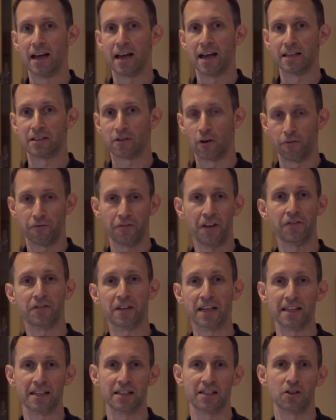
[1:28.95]
It's got
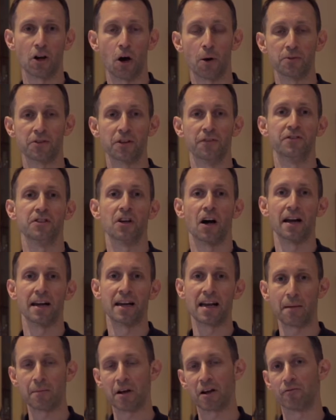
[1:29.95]
15 stops of
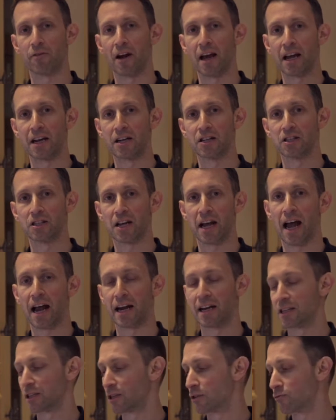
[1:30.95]
dynamic range
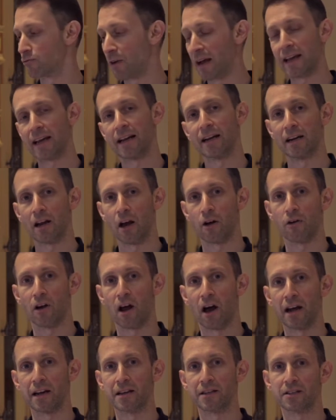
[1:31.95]
and it's great in low
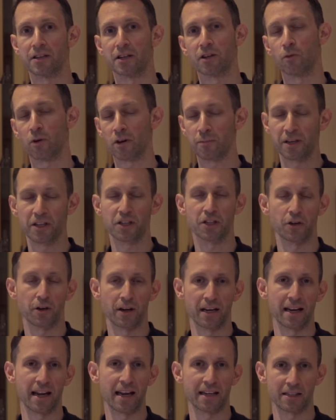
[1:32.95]
light. So you want to be
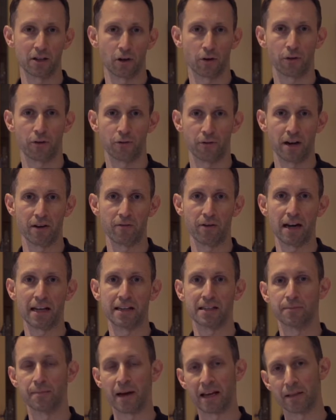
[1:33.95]
shooting an S-Log3 really
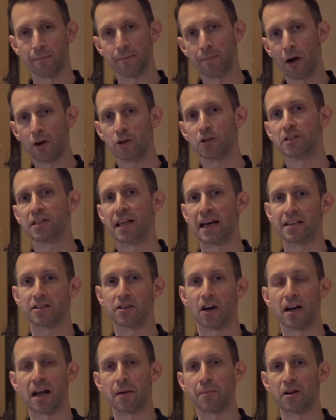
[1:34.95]
to make the most of that
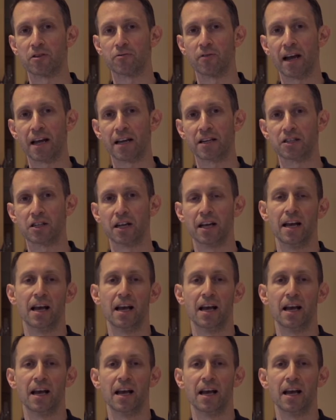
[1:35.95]
dynamic range.